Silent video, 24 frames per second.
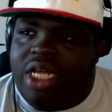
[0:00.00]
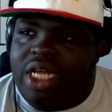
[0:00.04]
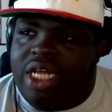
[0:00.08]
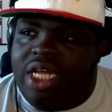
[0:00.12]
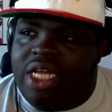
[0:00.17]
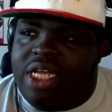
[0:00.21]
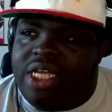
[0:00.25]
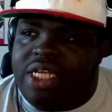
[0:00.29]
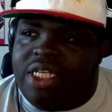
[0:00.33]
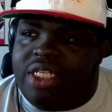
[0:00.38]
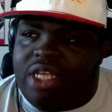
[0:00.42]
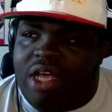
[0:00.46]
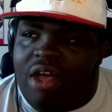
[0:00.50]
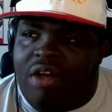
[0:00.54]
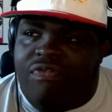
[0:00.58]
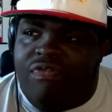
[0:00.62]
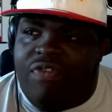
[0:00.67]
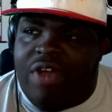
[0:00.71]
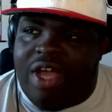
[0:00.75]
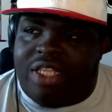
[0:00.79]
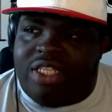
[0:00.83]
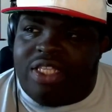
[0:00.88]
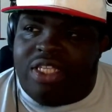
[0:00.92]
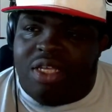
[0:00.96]
is
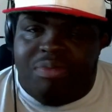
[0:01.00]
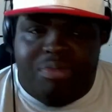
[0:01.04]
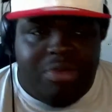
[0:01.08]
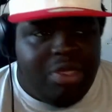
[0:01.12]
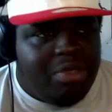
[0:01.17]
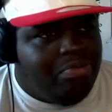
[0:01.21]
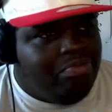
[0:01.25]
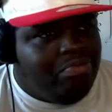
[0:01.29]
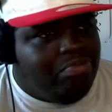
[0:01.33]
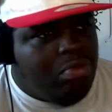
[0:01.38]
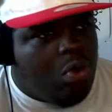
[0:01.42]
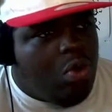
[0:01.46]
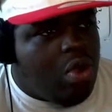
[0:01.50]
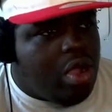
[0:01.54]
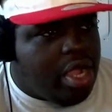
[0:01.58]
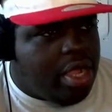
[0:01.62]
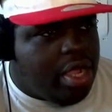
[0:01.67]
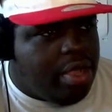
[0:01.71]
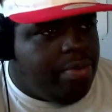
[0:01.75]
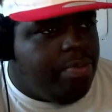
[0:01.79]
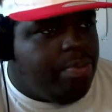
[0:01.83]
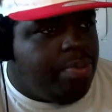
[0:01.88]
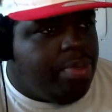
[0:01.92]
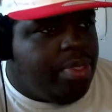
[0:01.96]
affecting me
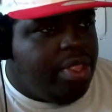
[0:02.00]
more.